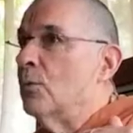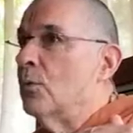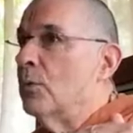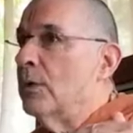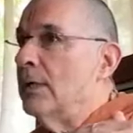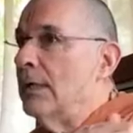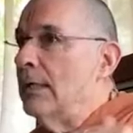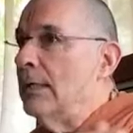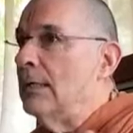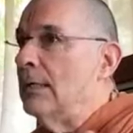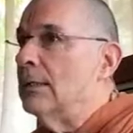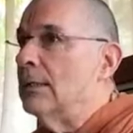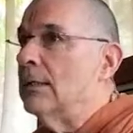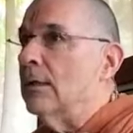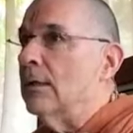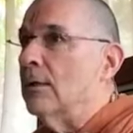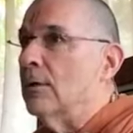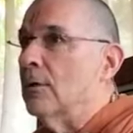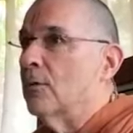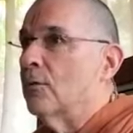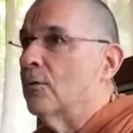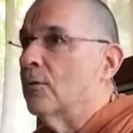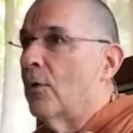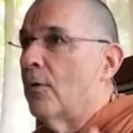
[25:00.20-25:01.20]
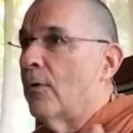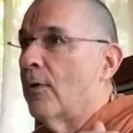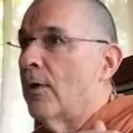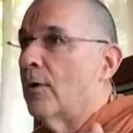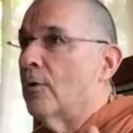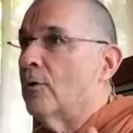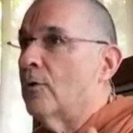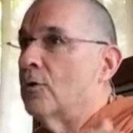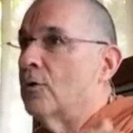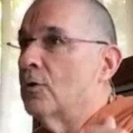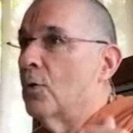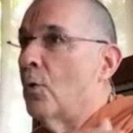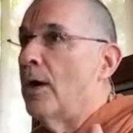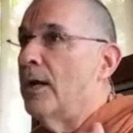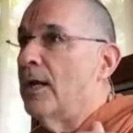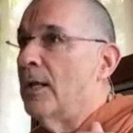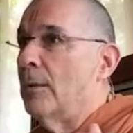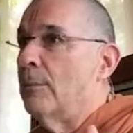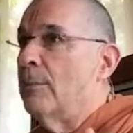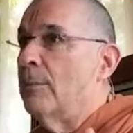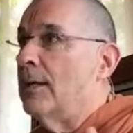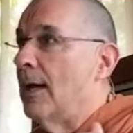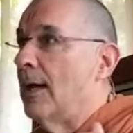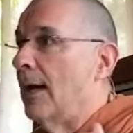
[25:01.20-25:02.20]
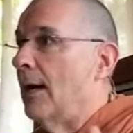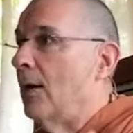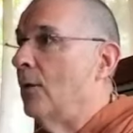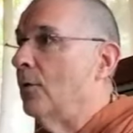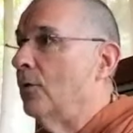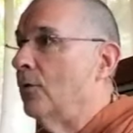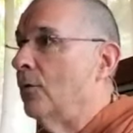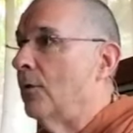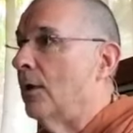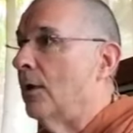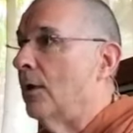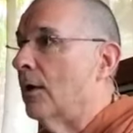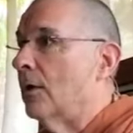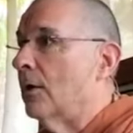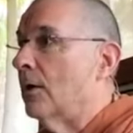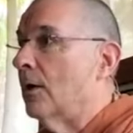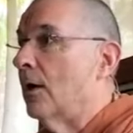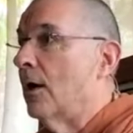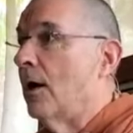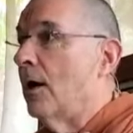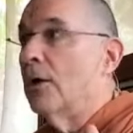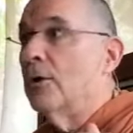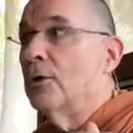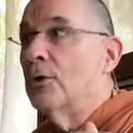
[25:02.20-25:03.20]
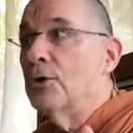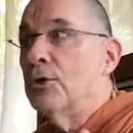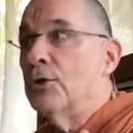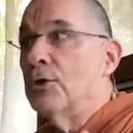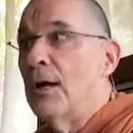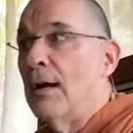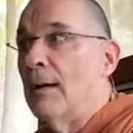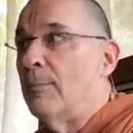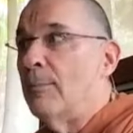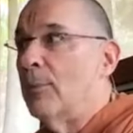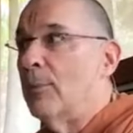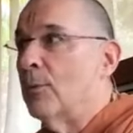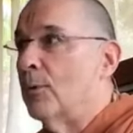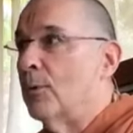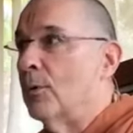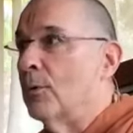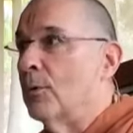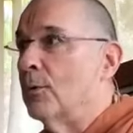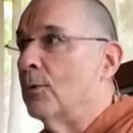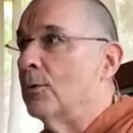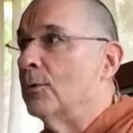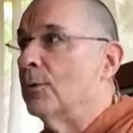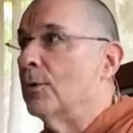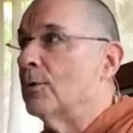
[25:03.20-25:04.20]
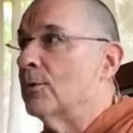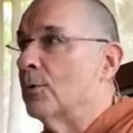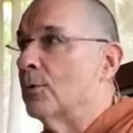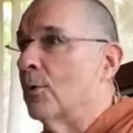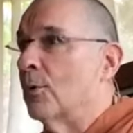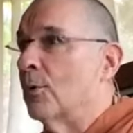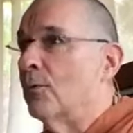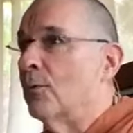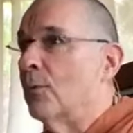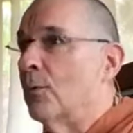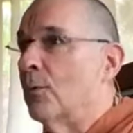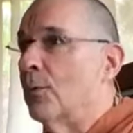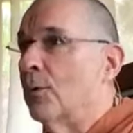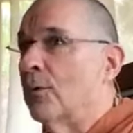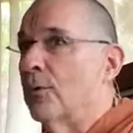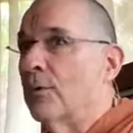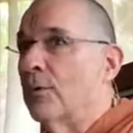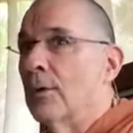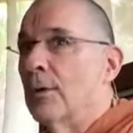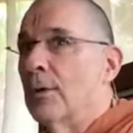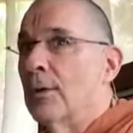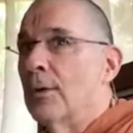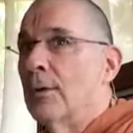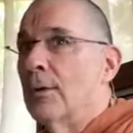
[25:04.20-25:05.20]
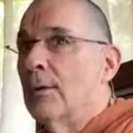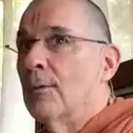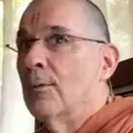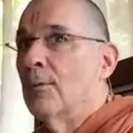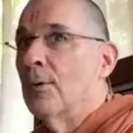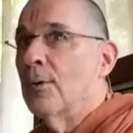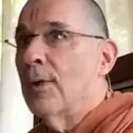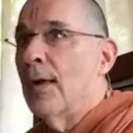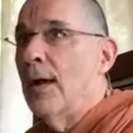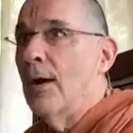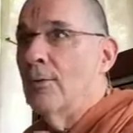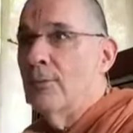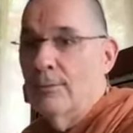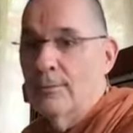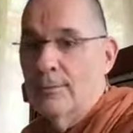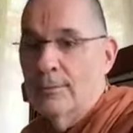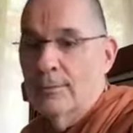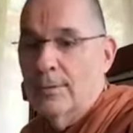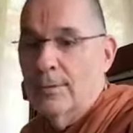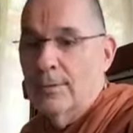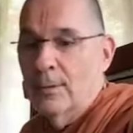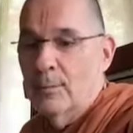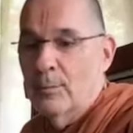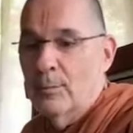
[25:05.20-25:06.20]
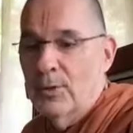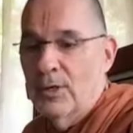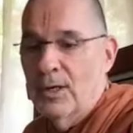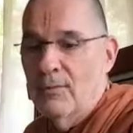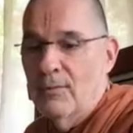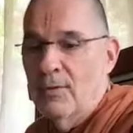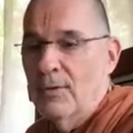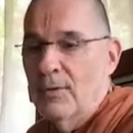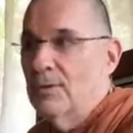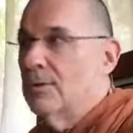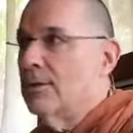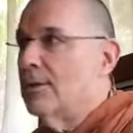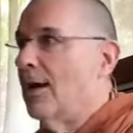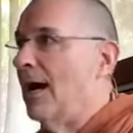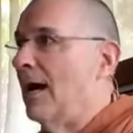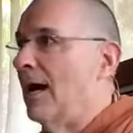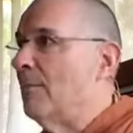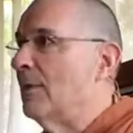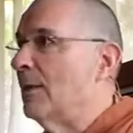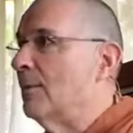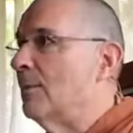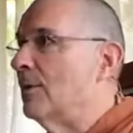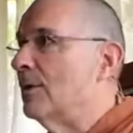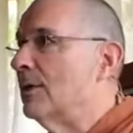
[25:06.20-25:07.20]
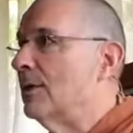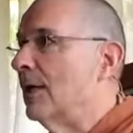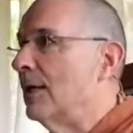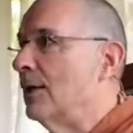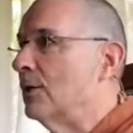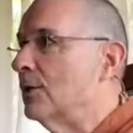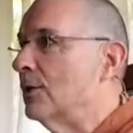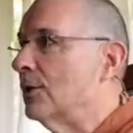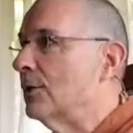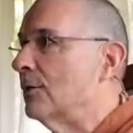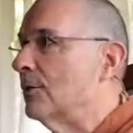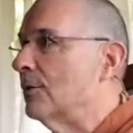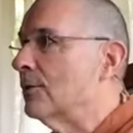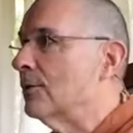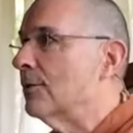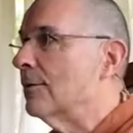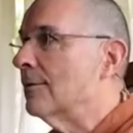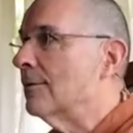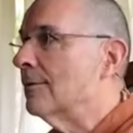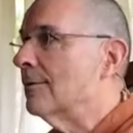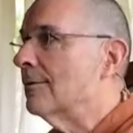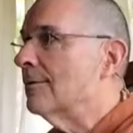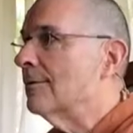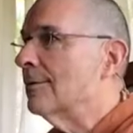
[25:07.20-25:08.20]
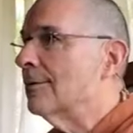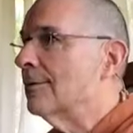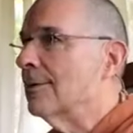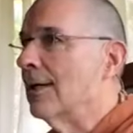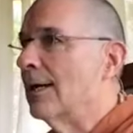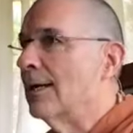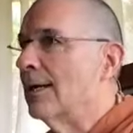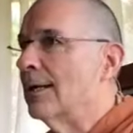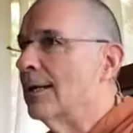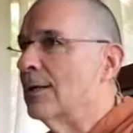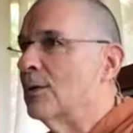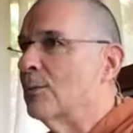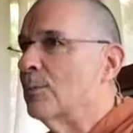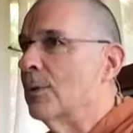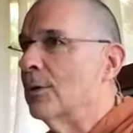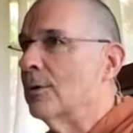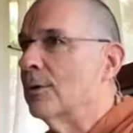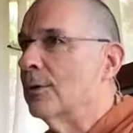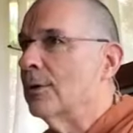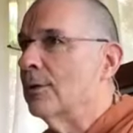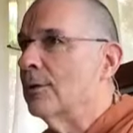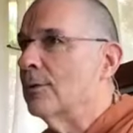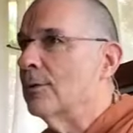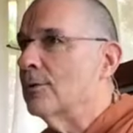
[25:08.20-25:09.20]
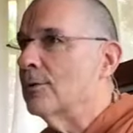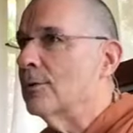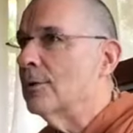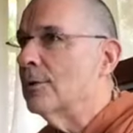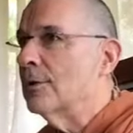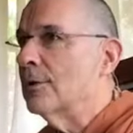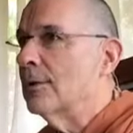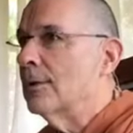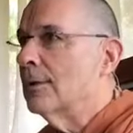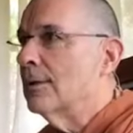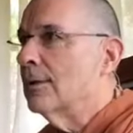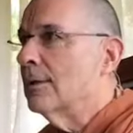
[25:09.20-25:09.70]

reason for their joy to be out there, unchaperoned and so forth, without the previous time limitations they had experienced,